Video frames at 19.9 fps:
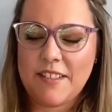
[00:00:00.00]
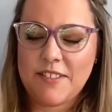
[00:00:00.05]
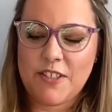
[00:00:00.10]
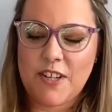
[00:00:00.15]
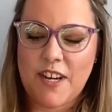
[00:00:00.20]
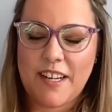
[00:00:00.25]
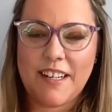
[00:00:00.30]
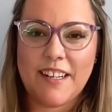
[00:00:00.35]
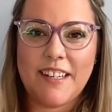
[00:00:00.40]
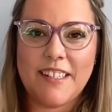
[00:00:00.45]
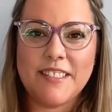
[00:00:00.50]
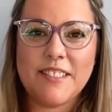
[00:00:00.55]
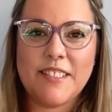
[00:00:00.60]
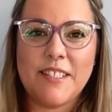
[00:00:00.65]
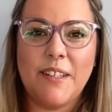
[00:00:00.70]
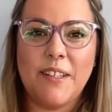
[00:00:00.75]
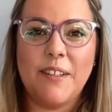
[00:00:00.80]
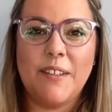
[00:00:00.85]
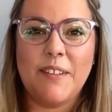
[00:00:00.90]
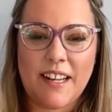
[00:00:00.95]
I'll try not
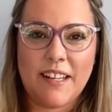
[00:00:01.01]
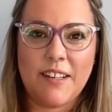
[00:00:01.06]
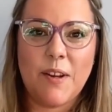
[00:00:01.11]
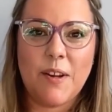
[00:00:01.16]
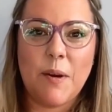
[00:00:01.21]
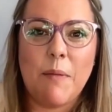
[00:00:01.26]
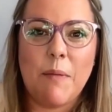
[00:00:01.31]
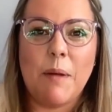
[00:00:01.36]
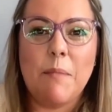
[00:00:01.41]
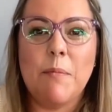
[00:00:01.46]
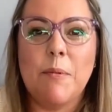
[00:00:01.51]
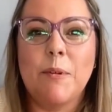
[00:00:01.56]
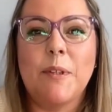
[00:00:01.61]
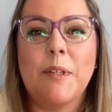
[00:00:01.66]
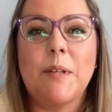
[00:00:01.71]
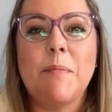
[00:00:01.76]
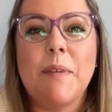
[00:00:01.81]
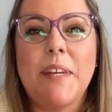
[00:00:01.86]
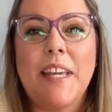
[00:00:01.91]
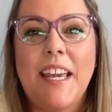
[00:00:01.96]
to. I know my
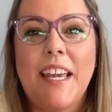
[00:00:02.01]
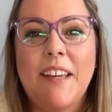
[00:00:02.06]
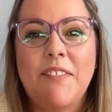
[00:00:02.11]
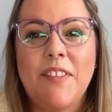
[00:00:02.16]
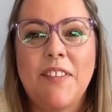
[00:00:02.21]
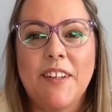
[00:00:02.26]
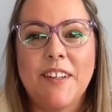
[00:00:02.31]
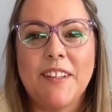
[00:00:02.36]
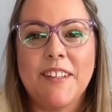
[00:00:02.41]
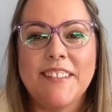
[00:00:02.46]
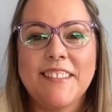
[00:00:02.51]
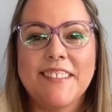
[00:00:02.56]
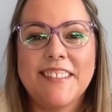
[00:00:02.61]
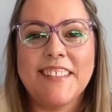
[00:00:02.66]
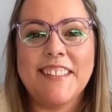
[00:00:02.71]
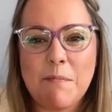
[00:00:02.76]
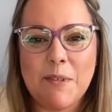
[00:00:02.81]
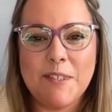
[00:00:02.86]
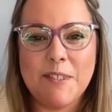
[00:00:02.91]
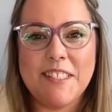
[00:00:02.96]
bully behavior
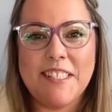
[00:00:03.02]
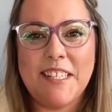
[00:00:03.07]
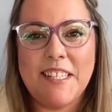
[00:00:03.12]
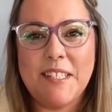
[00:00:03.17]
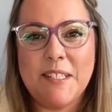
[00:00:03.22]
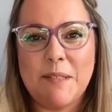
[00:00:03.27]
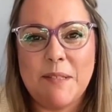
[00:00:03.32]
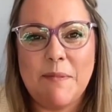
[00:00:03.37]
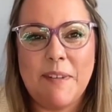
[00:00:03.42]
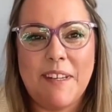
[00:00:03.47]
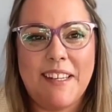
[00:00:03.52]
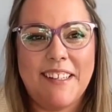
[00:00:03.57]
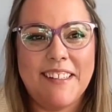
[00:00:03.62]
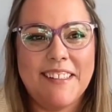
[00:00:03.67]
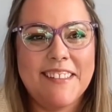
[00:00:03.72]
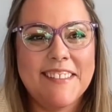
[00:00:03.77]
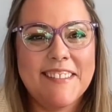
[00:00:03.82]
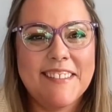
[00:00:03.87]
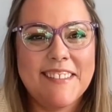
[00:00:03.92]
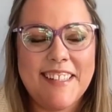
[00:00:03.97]
precedes
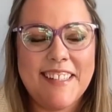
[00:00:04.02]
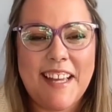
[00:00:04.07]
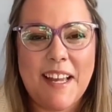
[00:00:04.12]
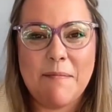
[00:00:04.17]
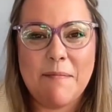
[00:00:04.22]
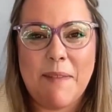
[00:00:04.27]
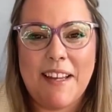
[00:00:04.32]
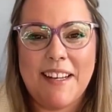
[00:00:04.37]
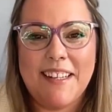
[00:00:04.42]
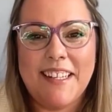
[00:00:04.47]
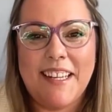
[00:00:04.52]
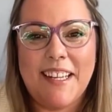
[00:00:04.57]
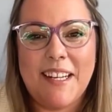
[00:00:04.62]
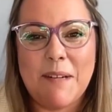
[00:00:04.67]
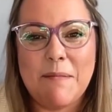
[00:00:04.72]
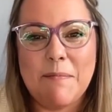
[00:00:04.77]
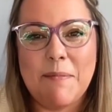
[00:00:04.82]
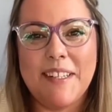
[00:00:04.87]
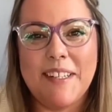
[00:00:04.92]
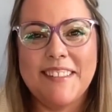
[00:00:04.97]
me at
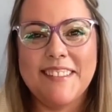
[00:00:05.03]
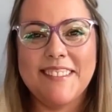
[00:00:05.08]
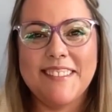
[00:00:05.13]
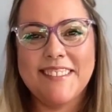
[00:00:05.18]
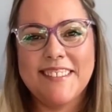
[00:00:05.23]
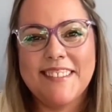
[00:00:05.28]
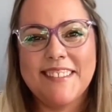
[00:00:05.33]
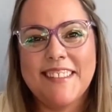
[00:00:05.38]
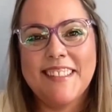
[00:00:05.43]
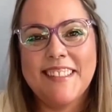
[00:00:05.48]
Metadata, but